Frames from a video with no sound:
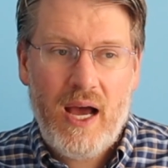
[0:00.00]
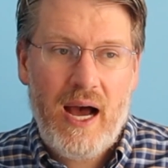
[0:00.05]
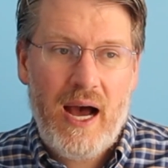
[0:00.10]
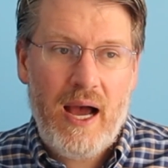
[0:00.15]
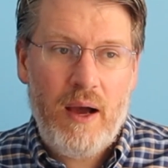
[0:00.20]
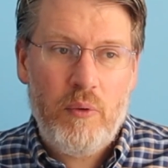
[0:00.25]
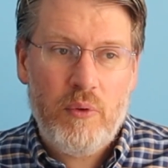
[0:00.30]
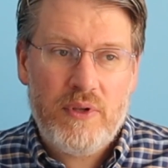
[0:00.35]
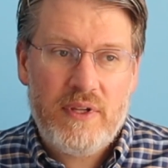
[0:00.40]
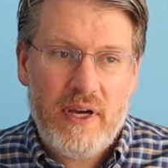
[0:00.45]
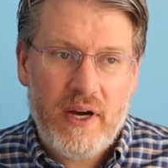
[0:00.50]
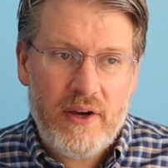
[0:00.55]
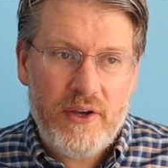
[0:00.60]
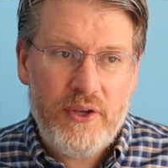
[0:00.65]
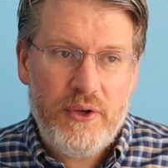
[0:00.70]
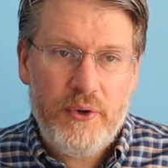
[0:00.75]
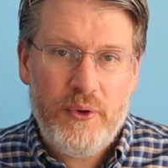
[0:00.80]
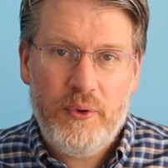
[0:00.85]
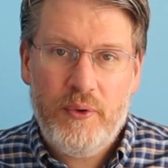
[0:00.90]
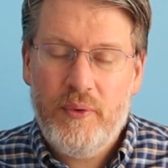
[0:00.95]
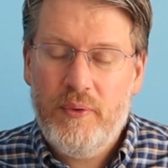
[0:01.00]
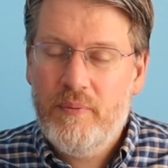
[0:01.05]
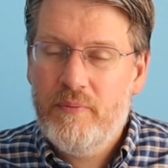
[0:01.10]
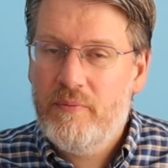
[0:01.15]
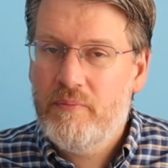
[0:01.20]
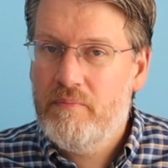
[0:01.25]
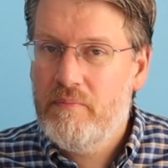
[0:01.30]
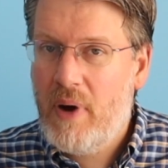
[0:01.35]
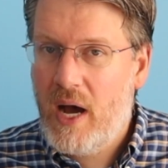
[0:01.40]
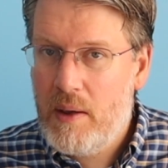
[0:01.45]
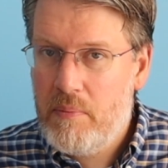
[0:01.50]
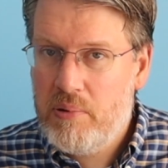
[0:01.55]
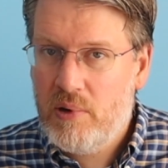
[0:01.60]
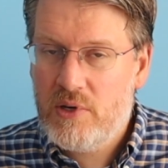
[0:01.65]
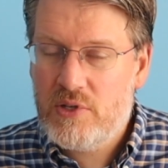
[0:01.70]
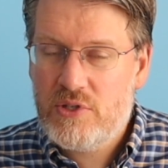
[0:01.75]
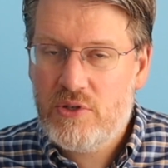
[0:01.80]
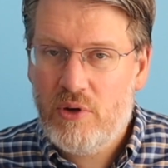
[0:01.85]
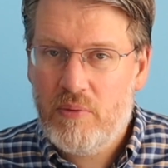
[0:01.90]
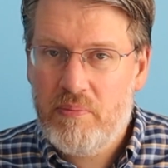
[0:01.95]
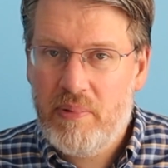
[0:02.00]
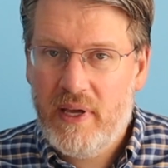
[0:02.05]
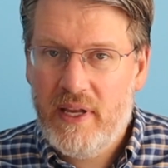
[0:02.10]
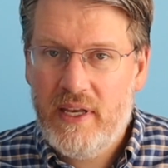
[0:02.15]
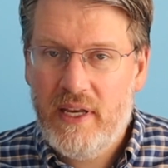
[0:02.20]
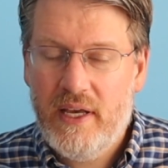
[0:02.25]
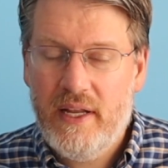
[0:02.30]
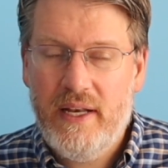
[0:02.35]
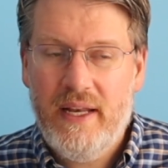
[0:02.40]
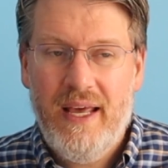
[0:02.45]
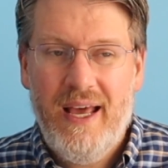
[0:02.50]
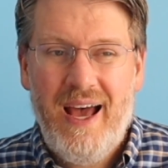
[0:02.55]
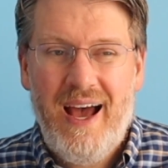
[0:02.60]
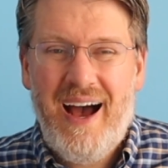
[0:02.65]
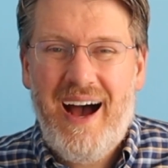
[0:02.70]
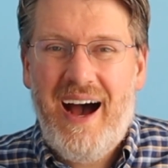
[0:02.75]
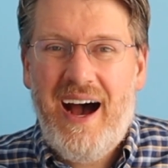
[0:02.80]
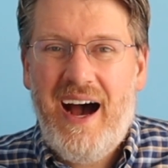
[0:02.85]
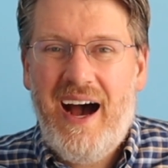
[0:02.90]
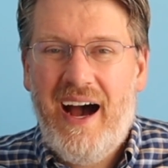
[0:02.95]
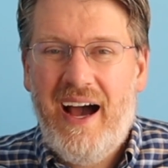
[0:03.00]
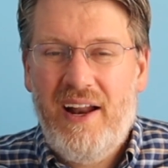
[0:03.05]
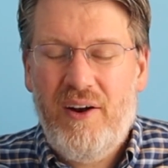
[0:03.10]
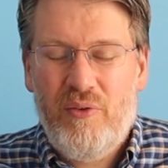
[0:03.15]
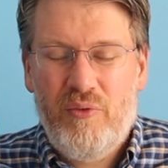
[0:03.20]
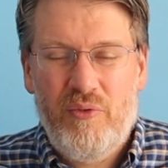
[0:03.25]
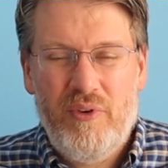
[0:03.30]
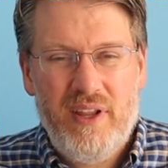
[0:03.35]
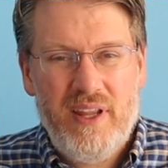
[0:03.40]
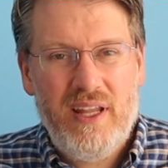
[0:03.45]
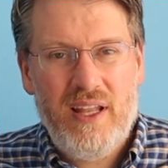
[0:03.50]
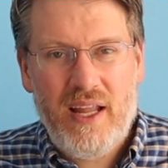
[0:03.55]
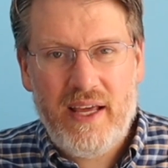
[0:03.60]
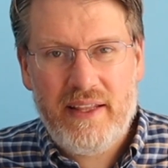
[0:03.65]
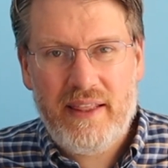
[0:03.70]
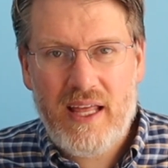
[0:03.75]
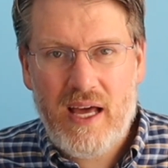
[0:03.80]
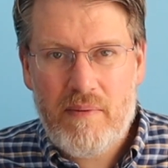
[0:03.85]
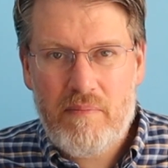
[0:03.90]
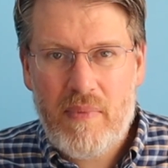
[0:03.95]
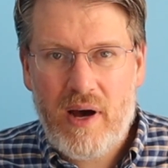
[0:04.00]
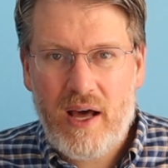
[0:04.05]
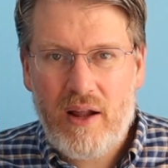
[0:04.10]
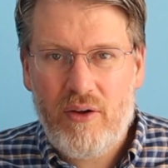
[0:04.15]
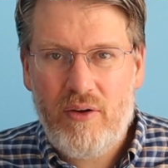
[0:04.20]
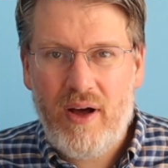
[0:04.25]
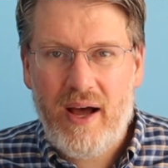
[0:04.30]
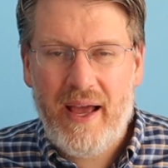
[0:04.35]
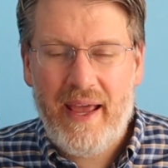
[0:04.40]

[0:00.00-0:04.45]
I will tell you my personal opinion, I don't really like that model.